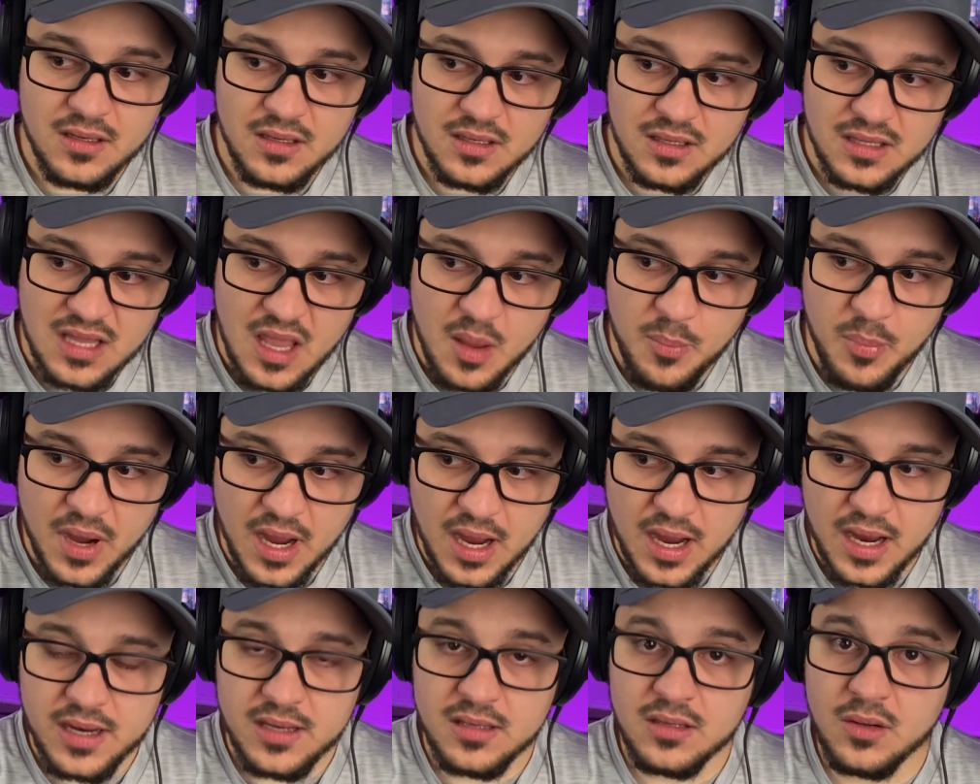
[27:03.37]
get
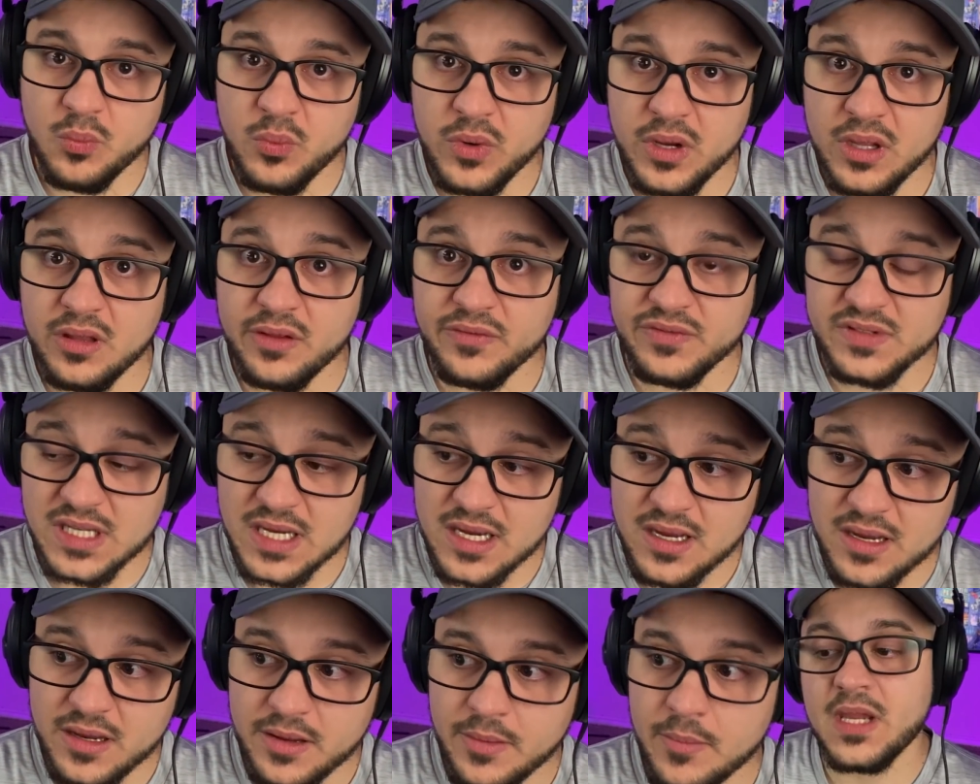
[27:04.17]
behind the Wheel of
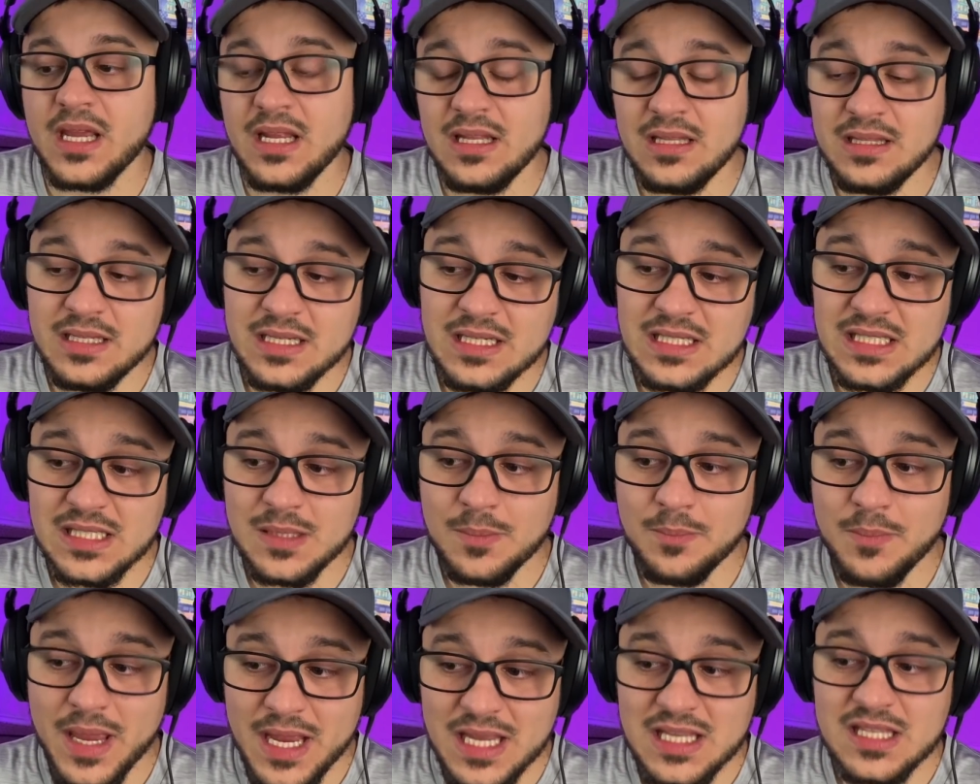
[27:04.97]
Time. And this
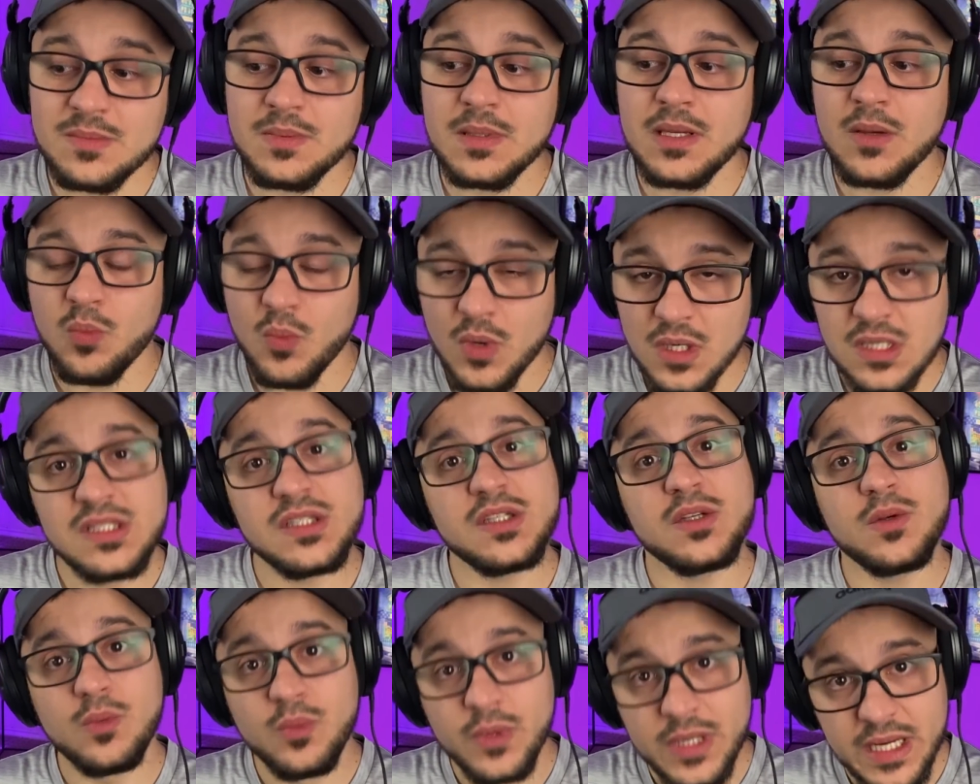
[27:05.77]
makes me want
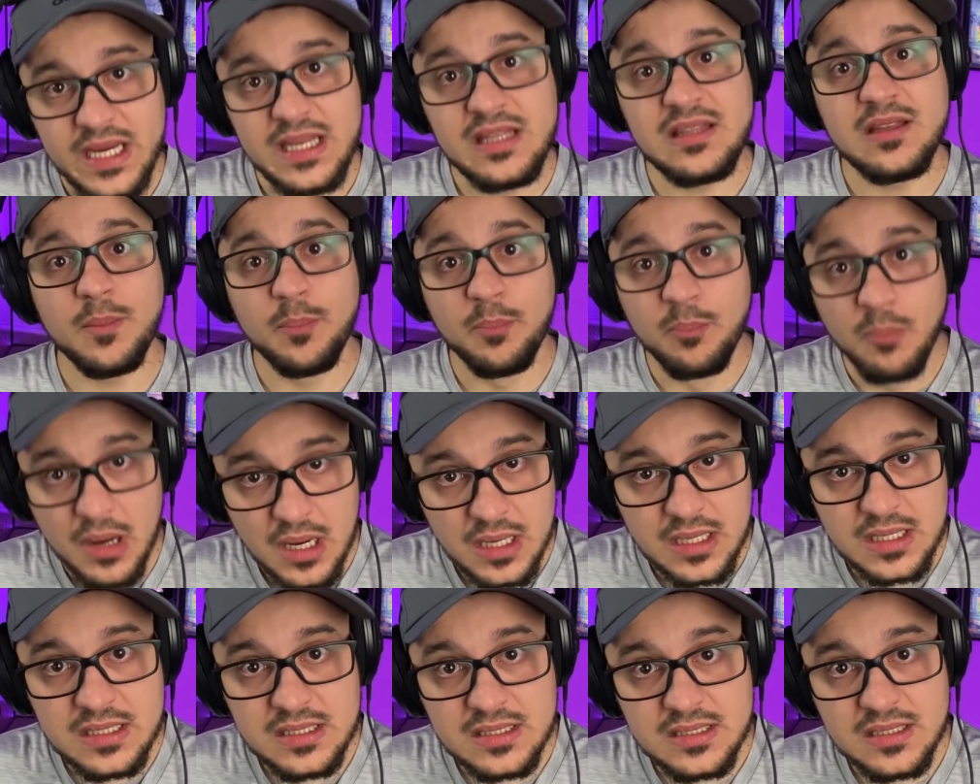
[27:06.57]
to read the
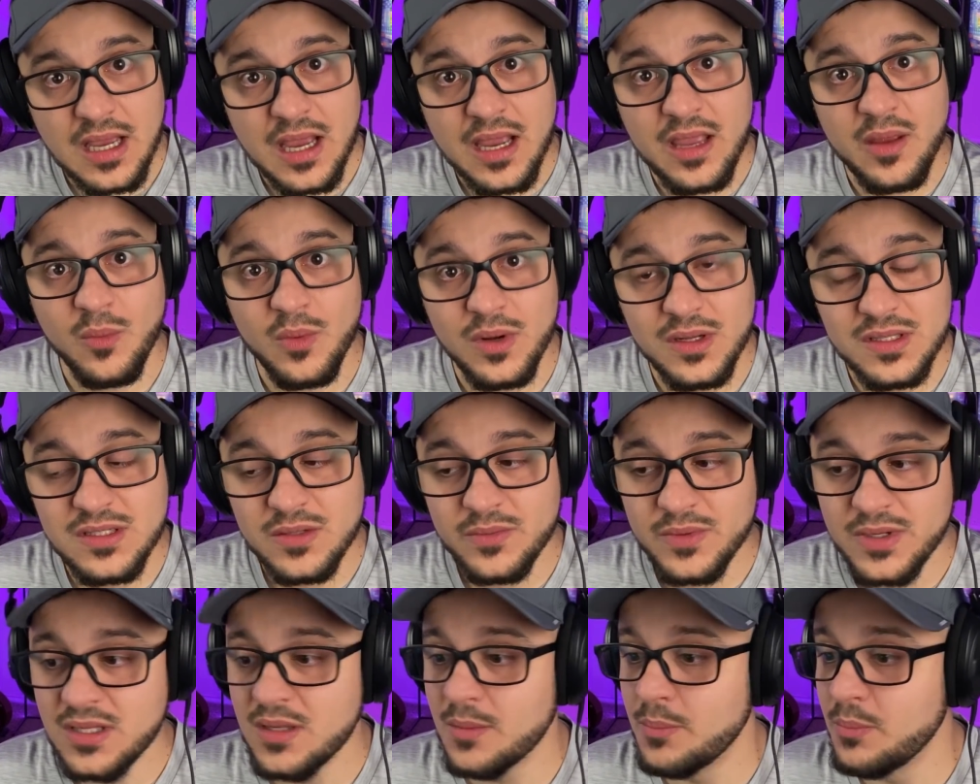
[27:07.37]
books. I want to
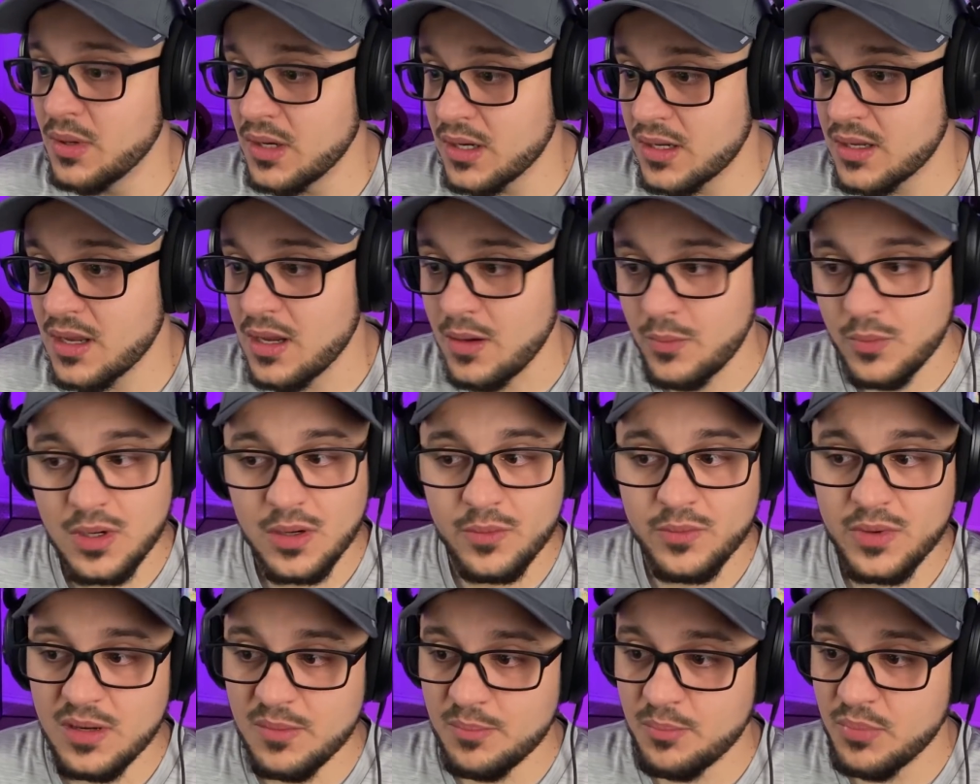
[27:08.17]
read the book. I want to
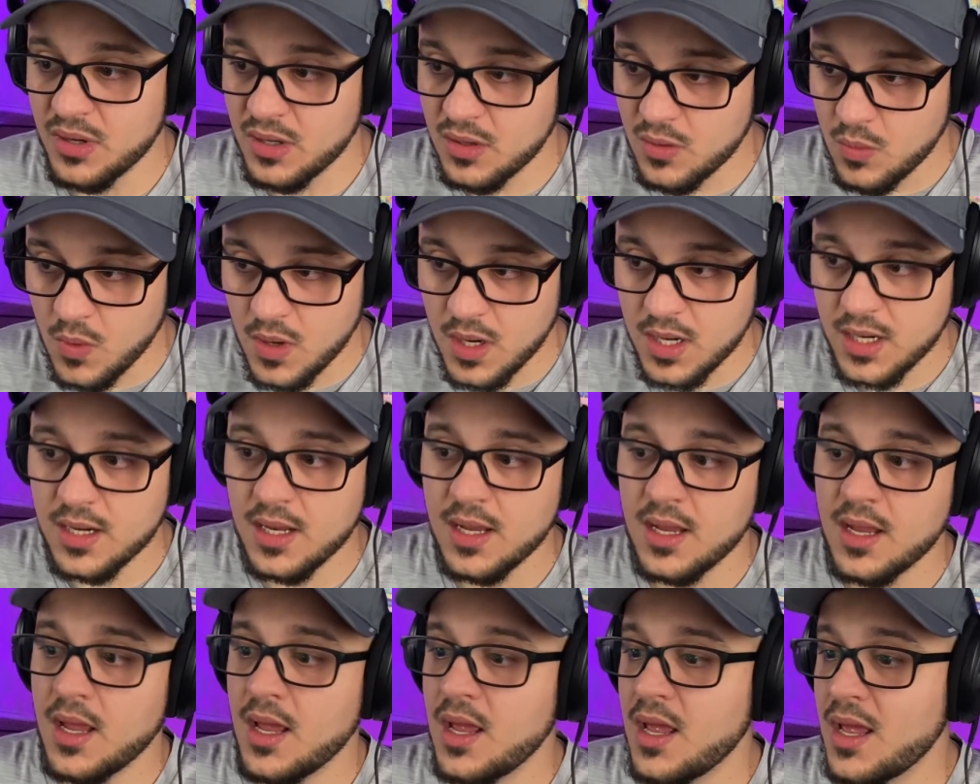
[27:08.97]
read book one
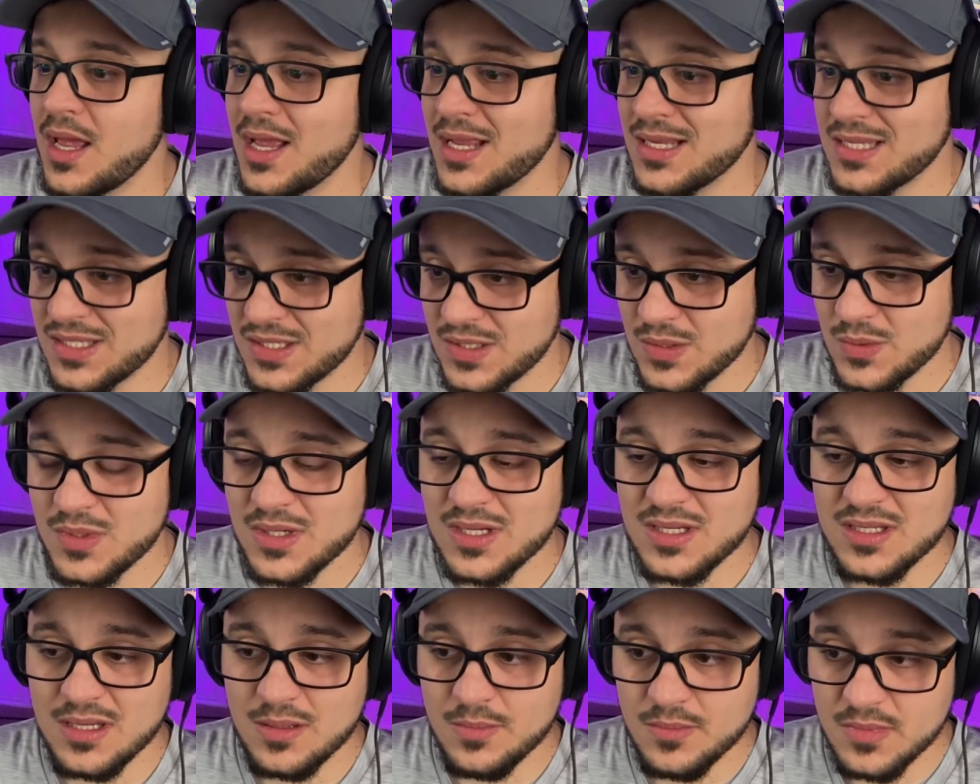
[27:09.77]
as soon
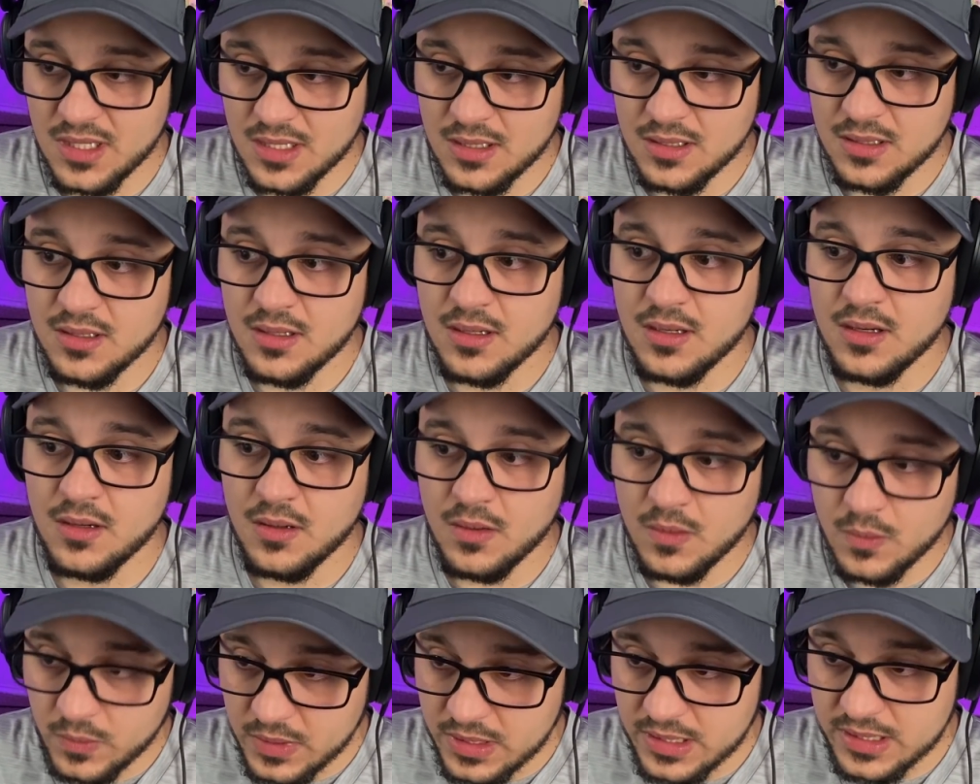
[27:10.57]
as I'm done
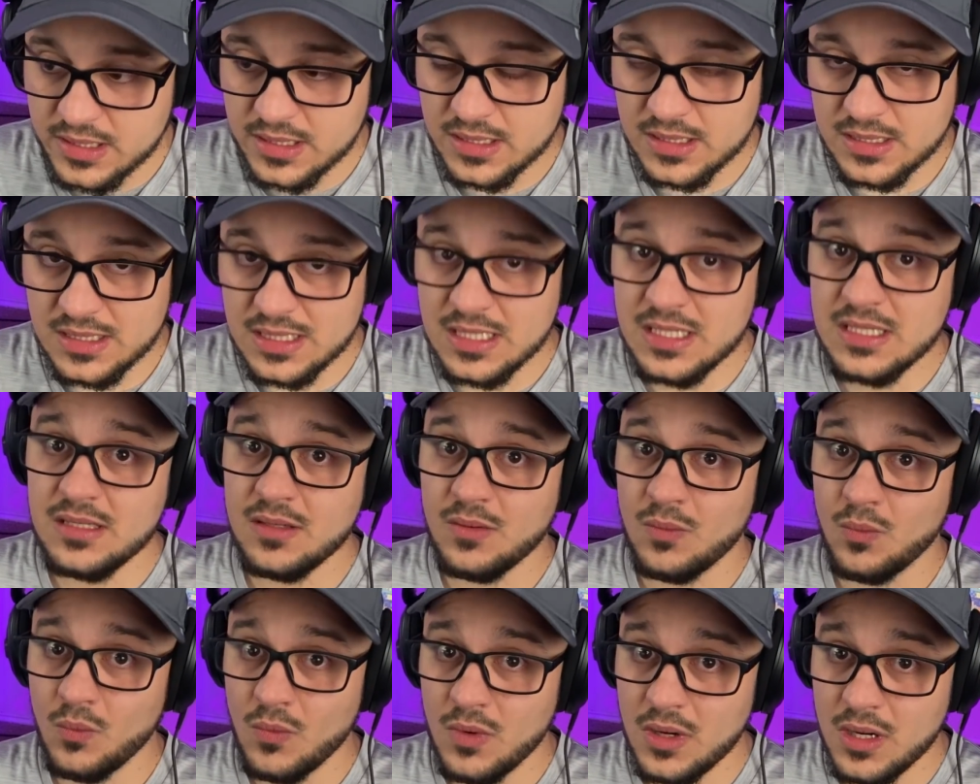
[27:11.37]
with
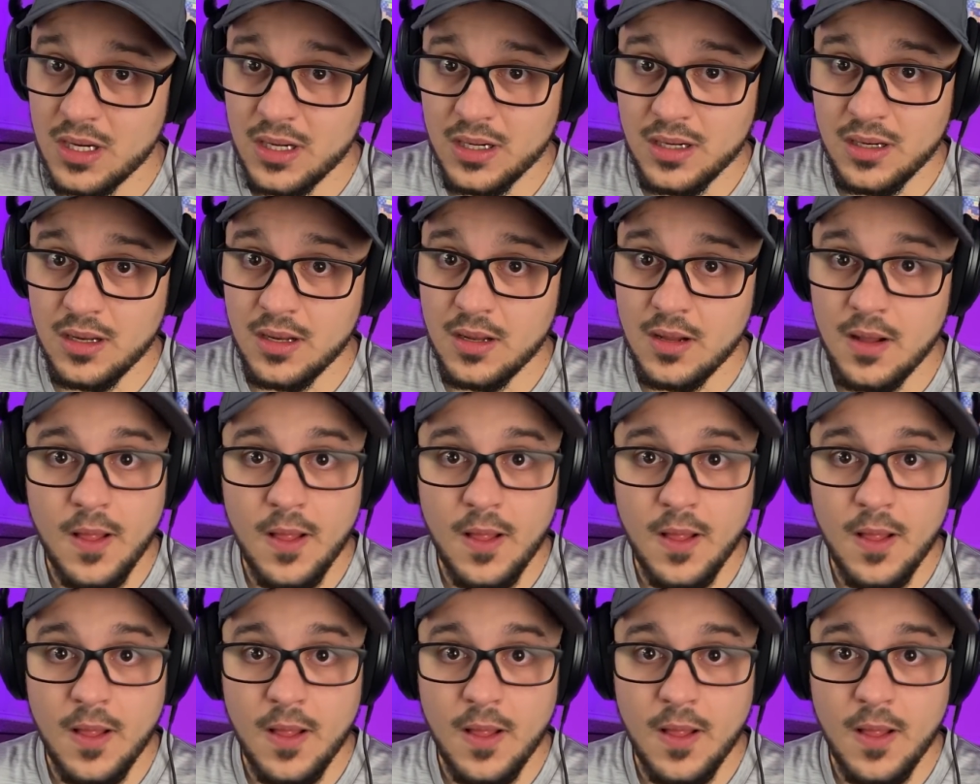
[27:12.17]
season one.